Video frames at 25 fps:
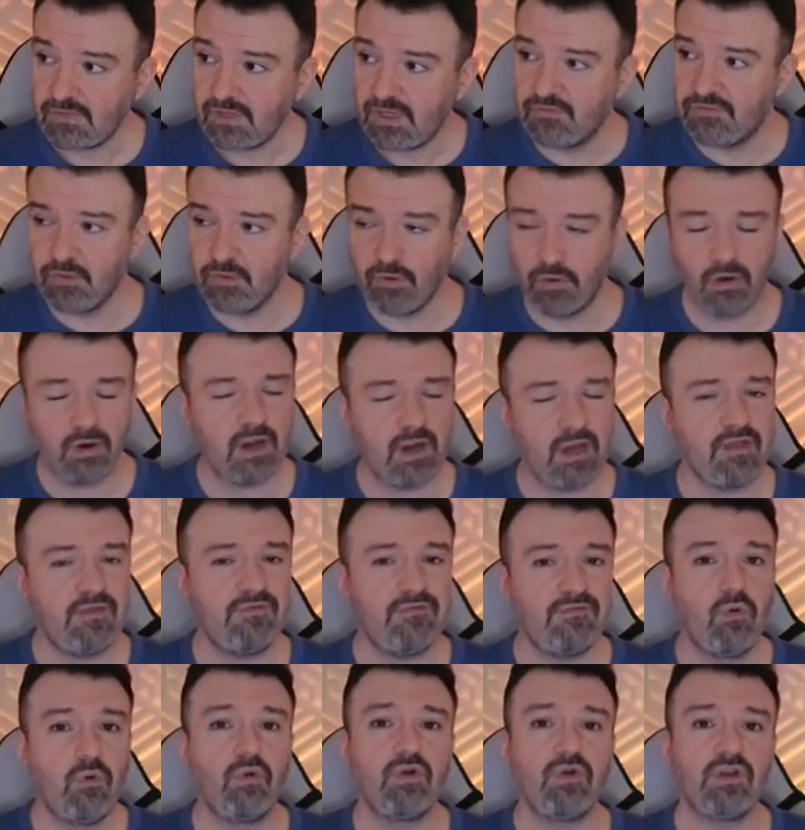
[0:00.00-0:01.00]
If you are a
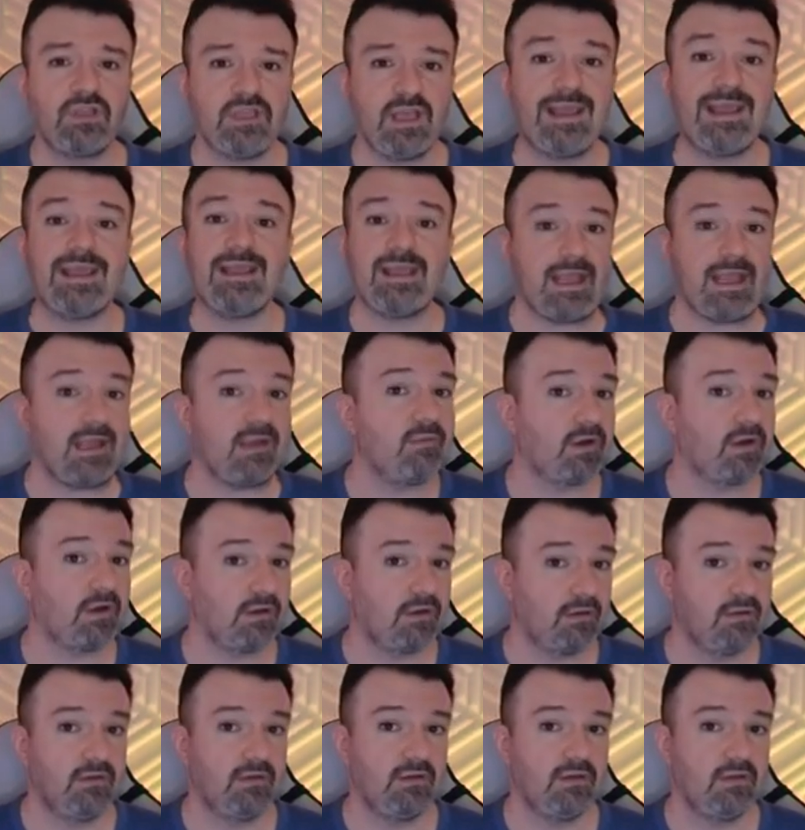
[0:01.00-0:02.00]
4K
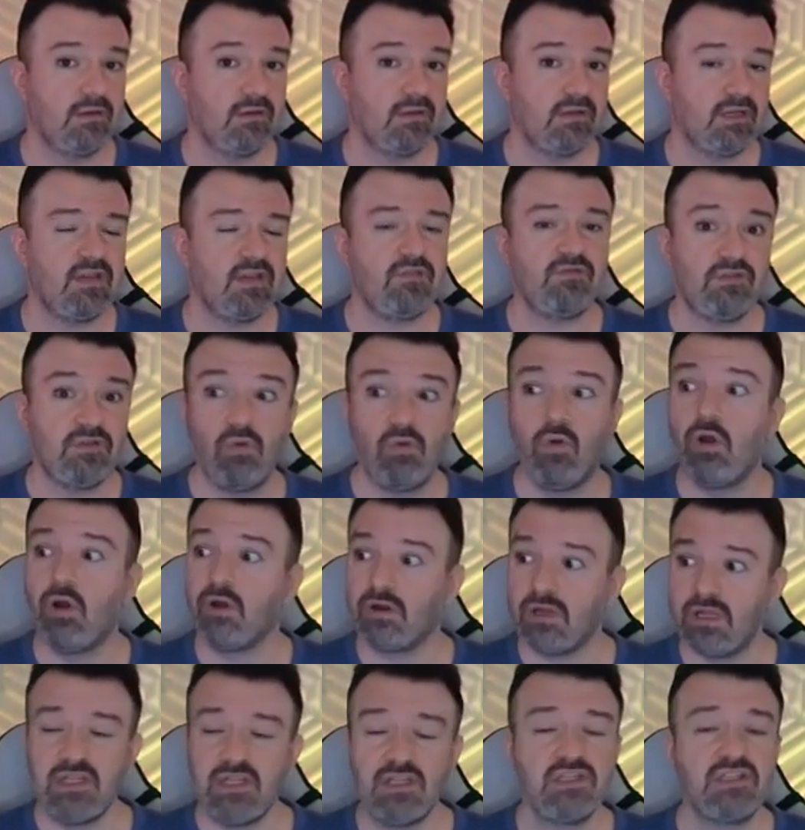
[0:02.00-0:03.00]
gamer, if you
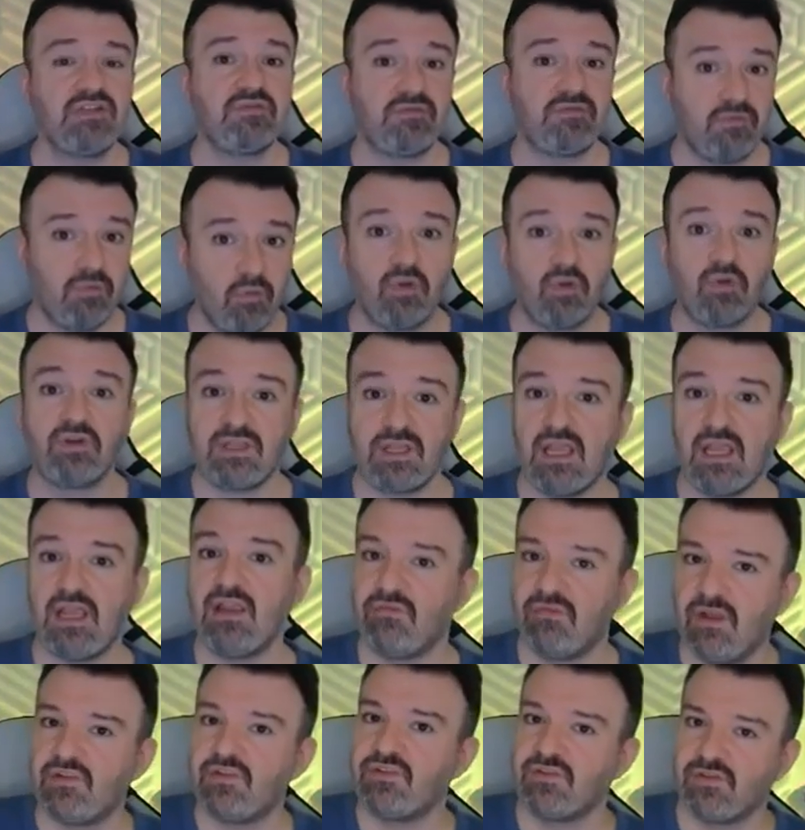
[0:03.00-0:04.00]
are into
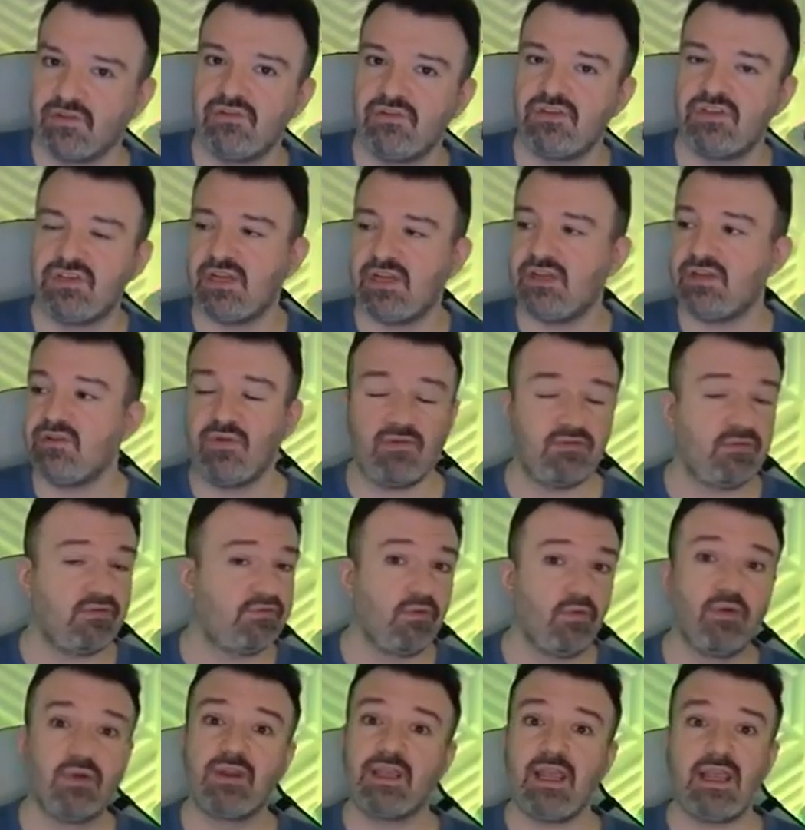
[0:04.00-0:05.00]
4K resolution, you have a
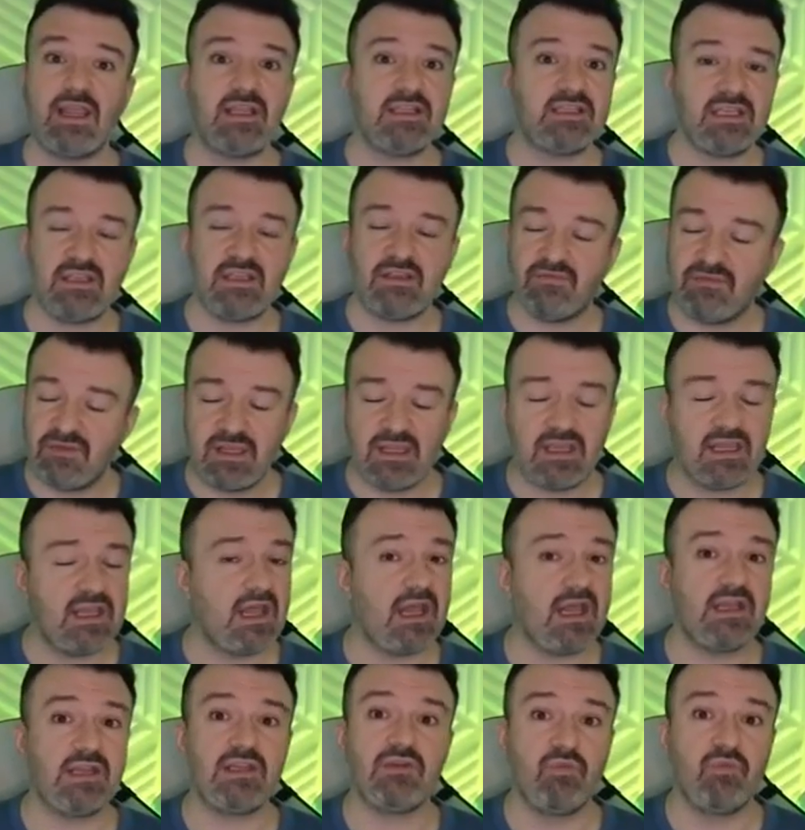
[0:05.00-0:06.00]
4K
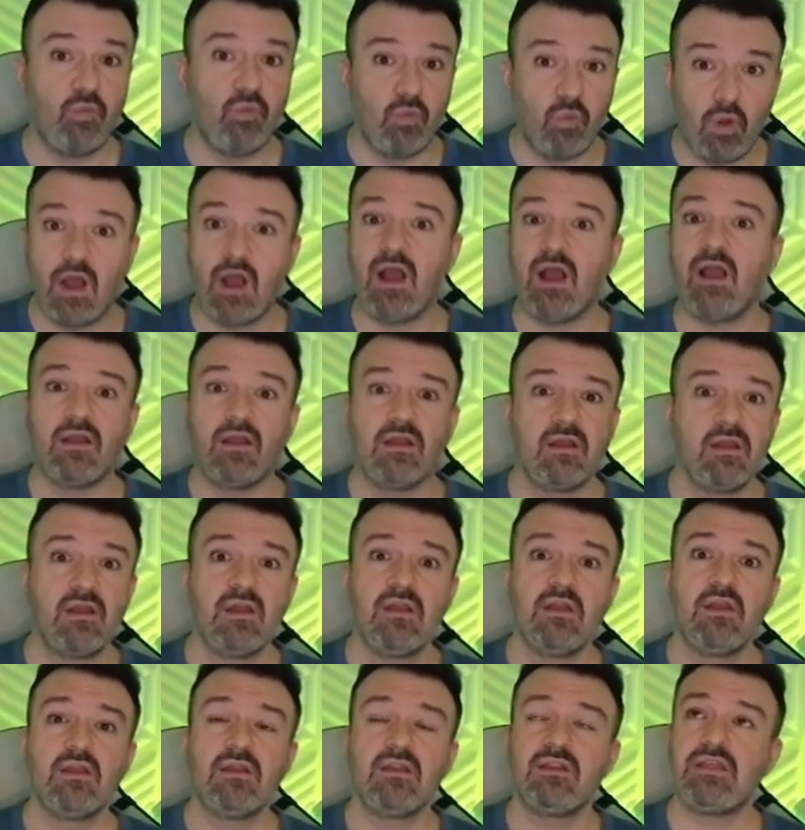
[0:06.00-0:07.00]
TV and you want
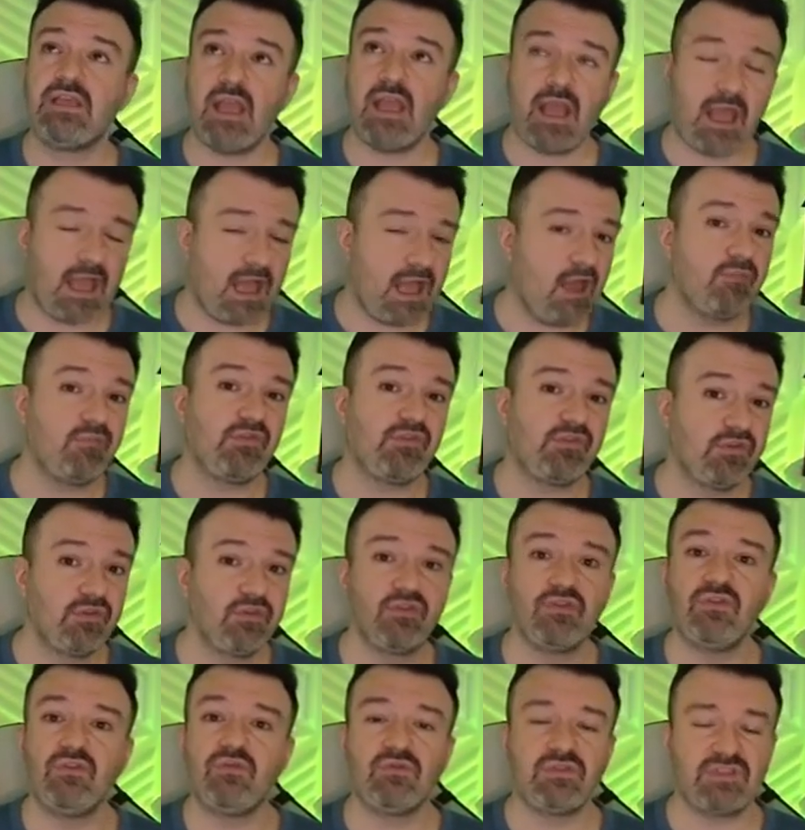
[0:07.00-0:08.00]
the
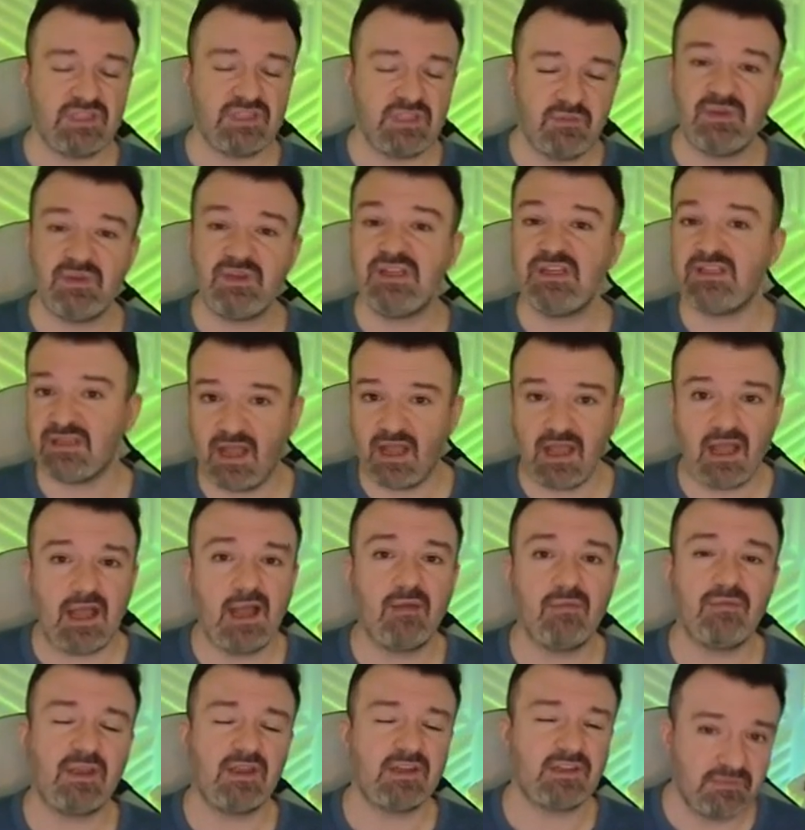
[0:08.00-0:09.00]
absolute tippy
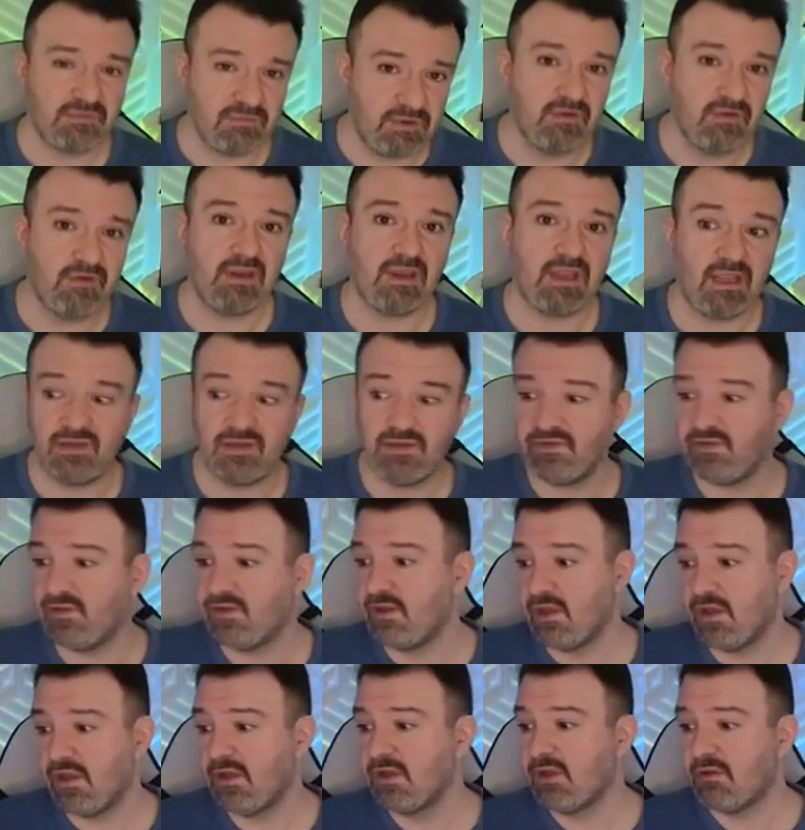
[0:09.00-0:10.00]
top
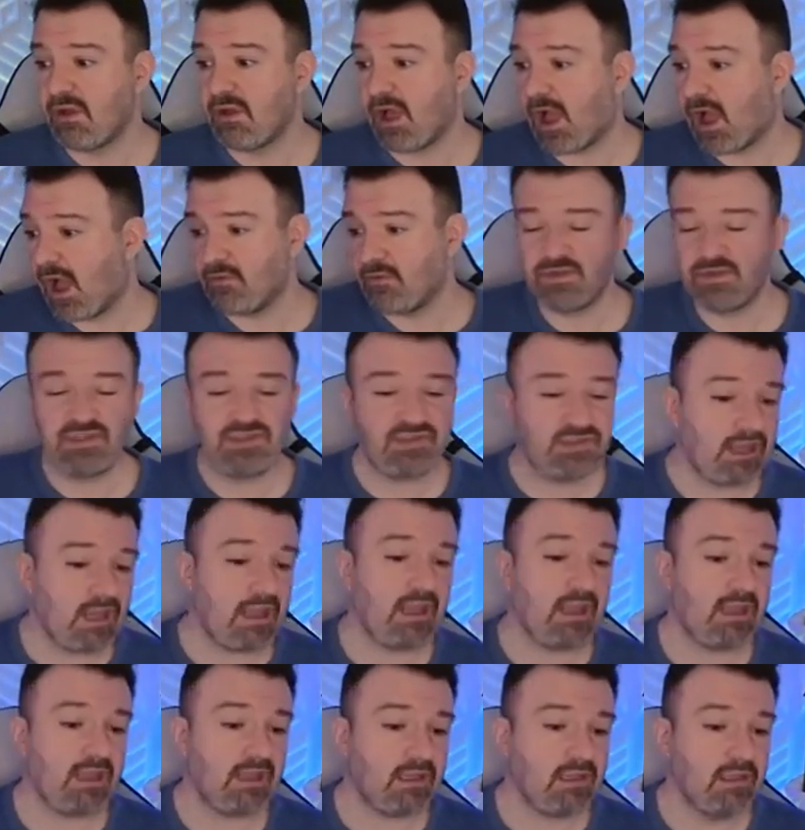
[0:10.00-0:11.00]
experience, I would
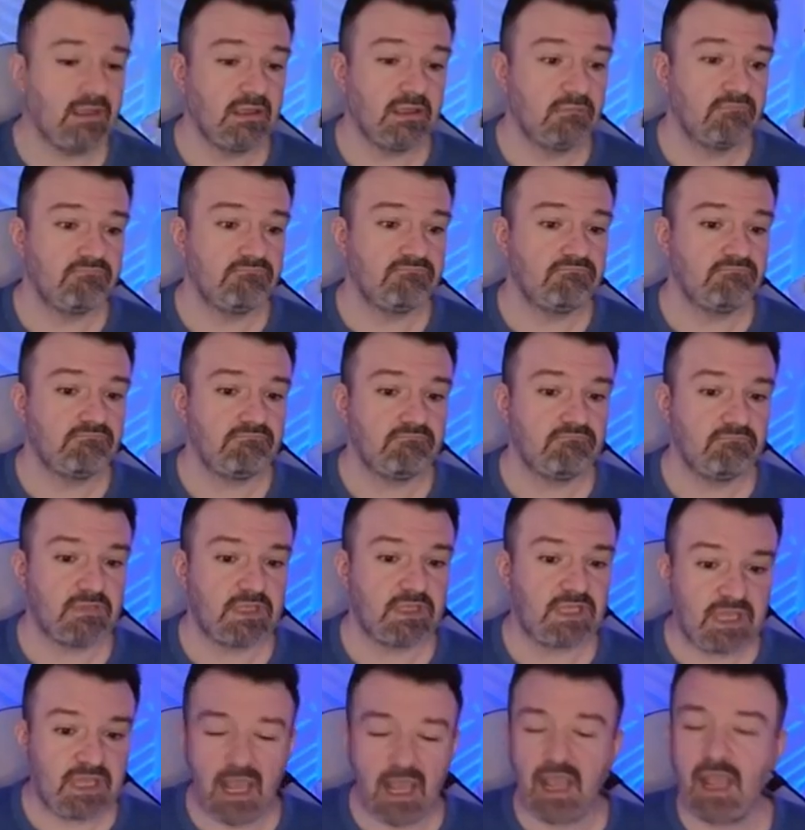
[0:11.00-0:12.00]
say,
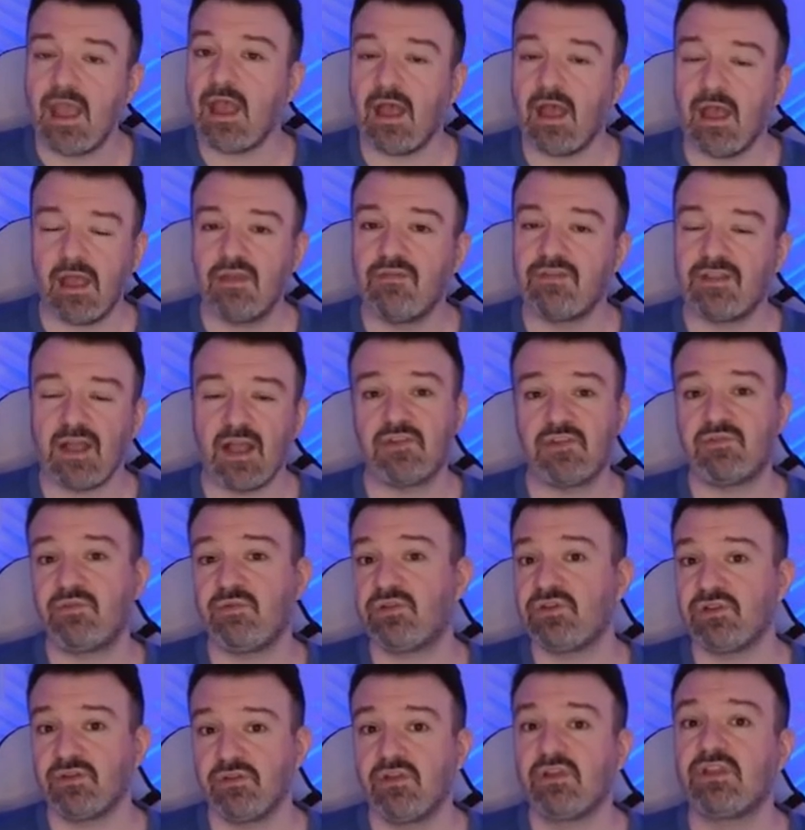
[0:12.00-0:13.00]
yeah, if that's
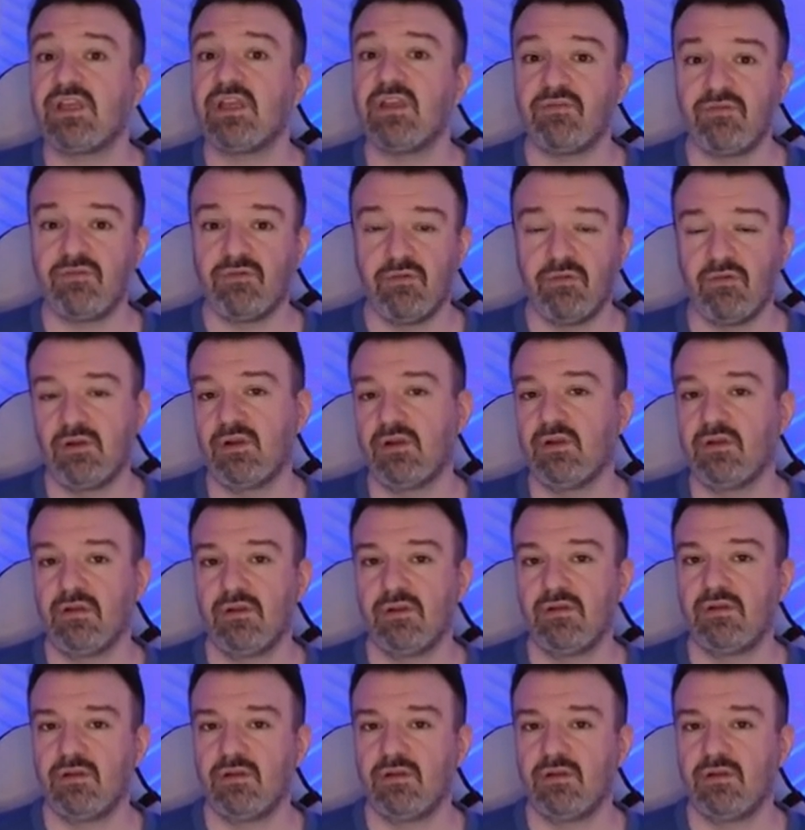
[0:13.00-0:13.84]
what you're looking for.